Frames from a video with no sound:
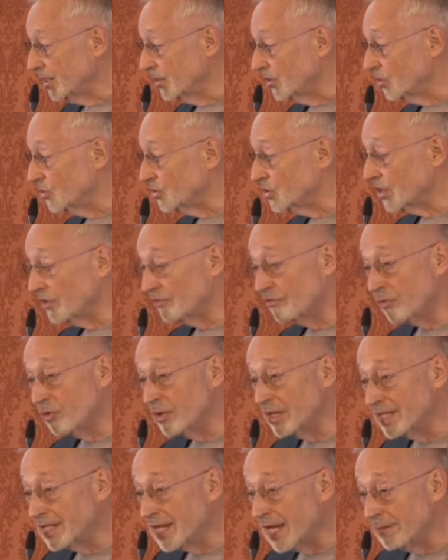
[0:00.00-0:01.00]
there's a
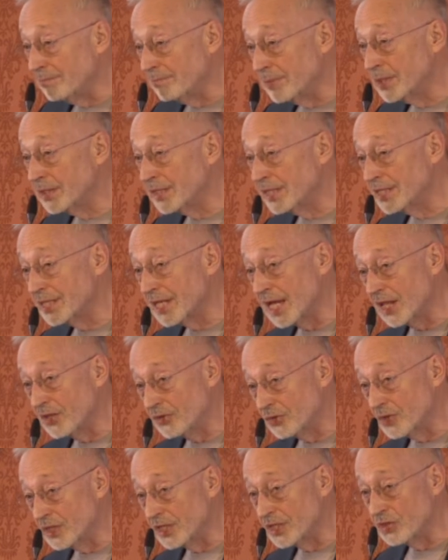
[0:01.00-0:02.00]
$49 billion
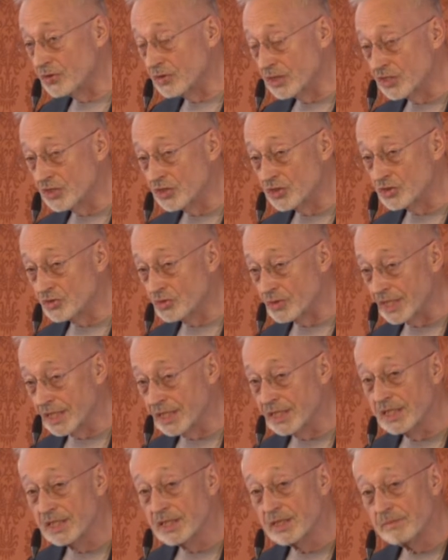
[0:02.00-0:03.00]
a year industry,